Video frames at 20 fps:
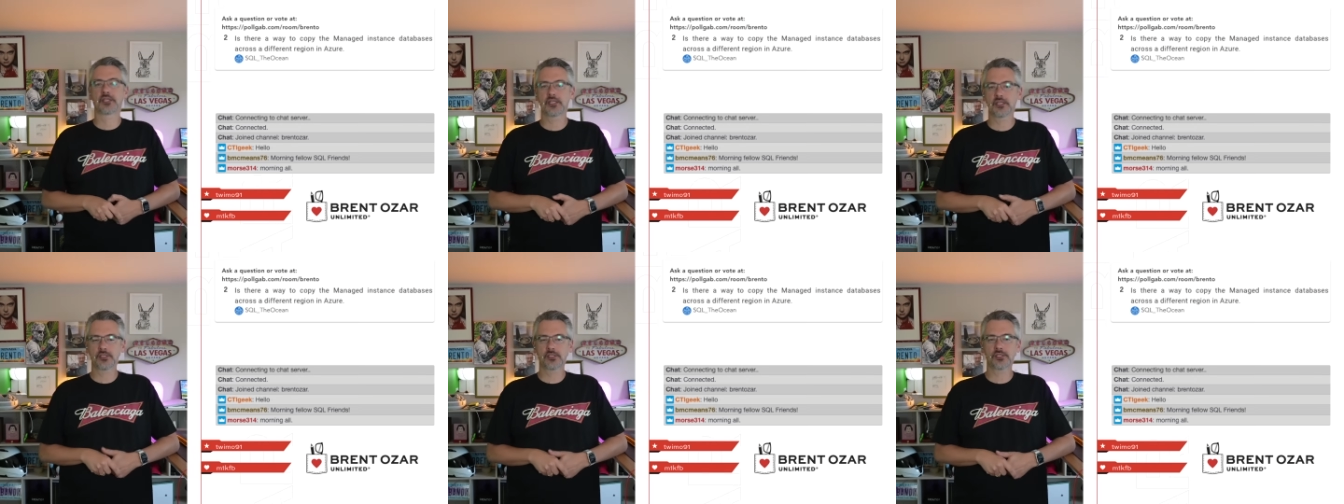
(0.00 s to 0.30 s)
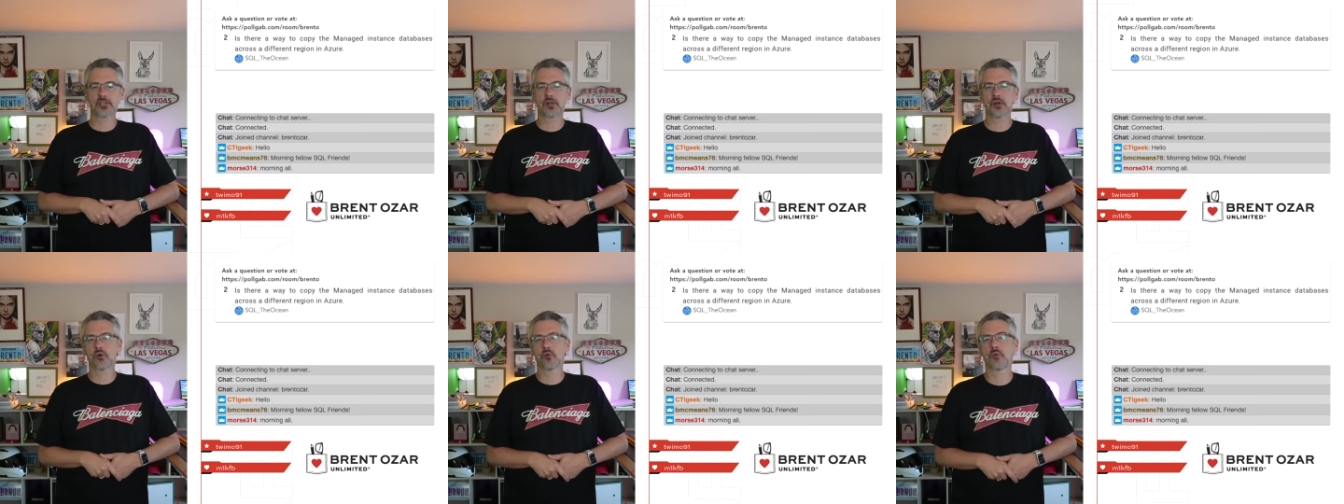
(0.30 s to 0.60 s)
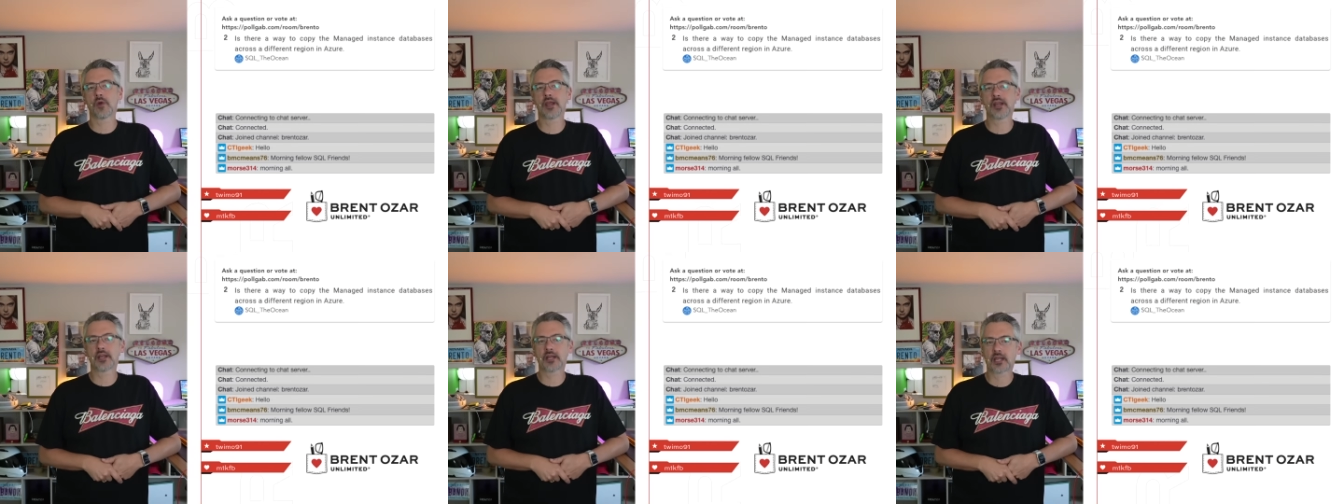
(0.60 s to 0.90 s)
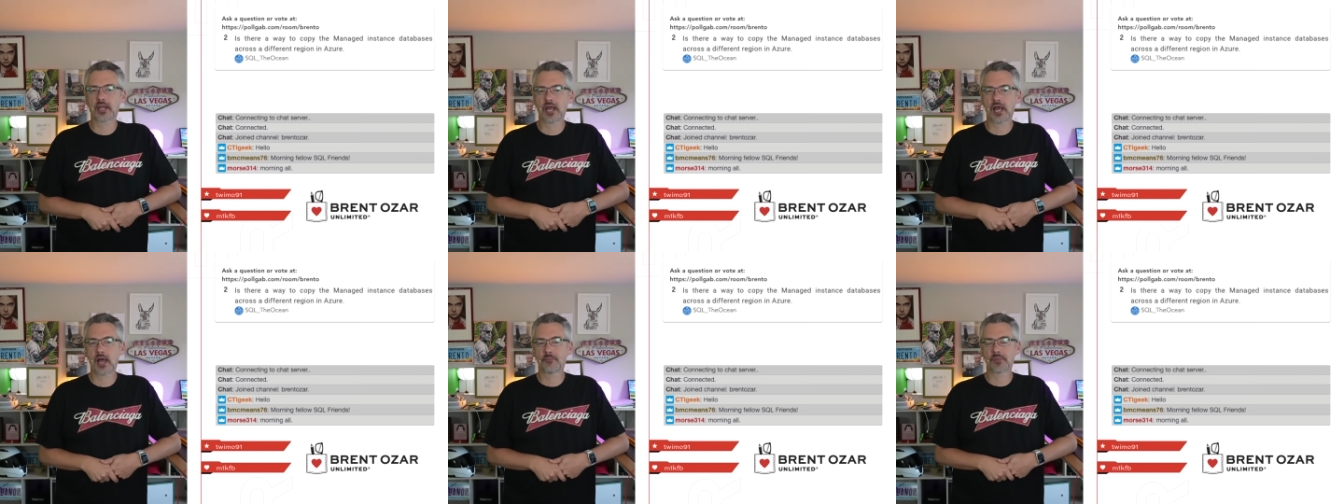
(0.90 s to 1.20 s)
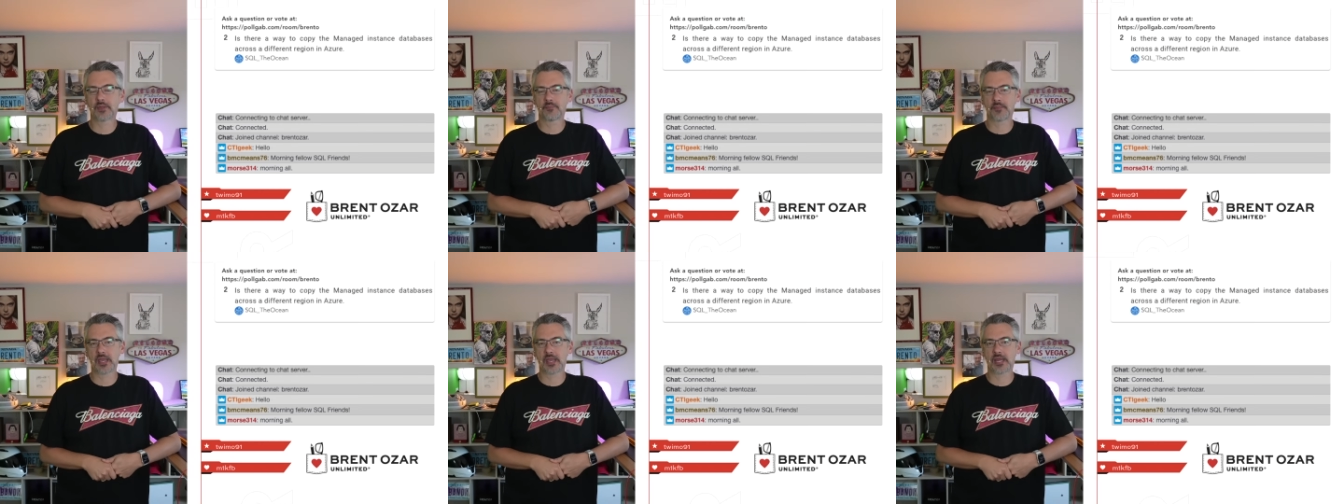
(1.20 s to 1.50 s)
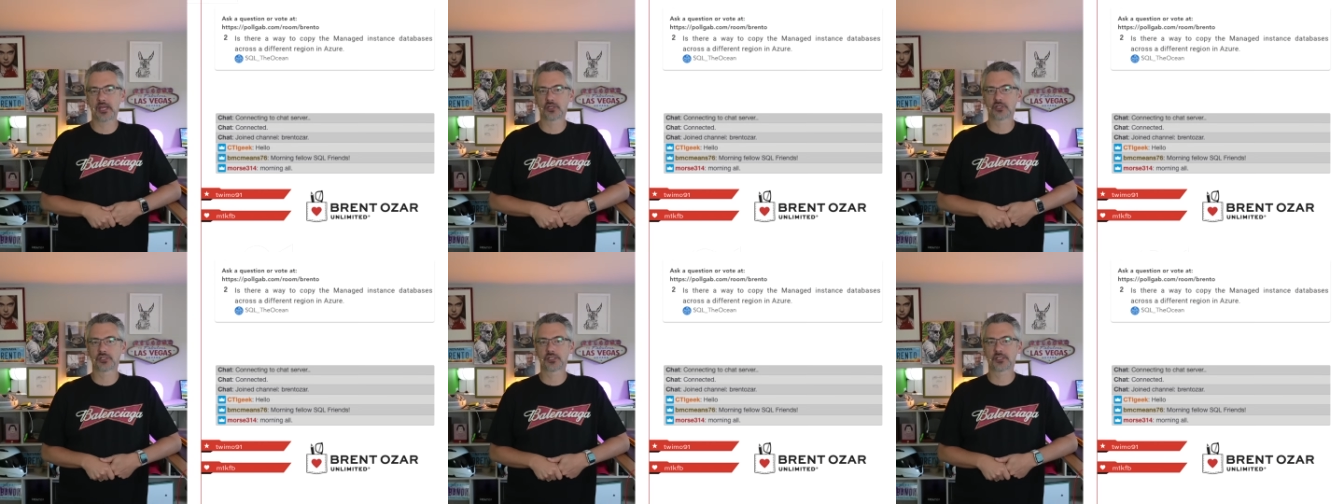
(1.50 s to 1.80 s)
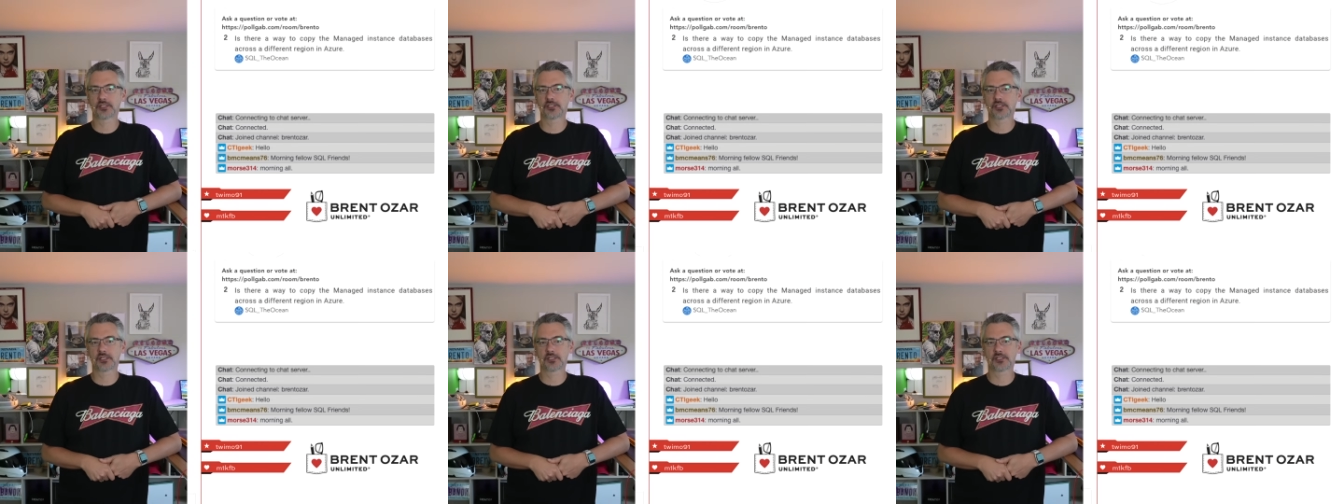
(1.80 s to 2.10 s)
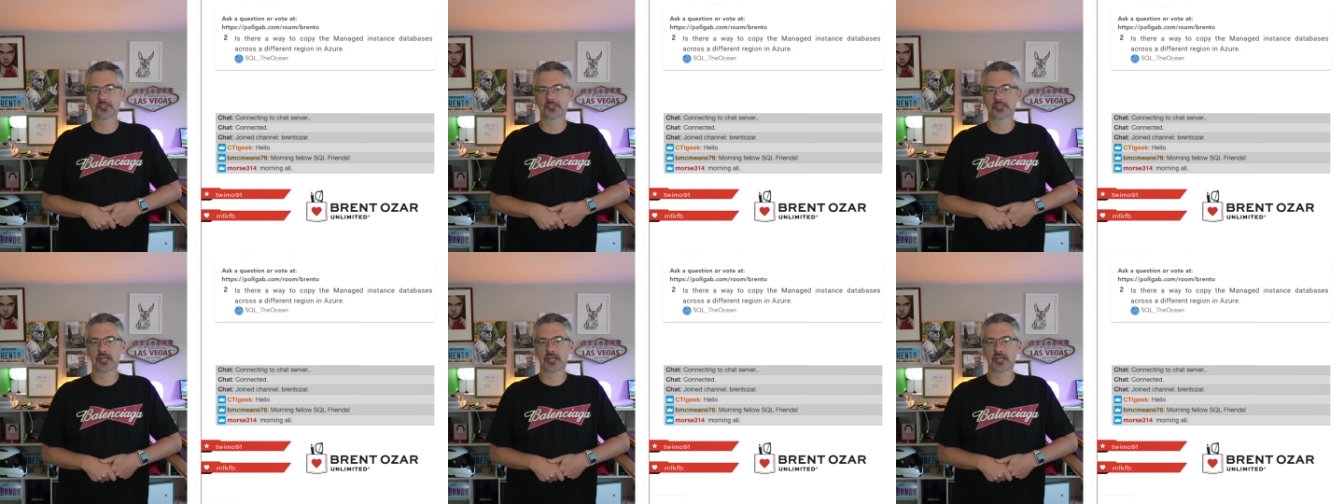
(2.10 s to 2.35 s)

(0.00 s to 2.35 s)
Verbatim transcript: is there a way to copy managed instance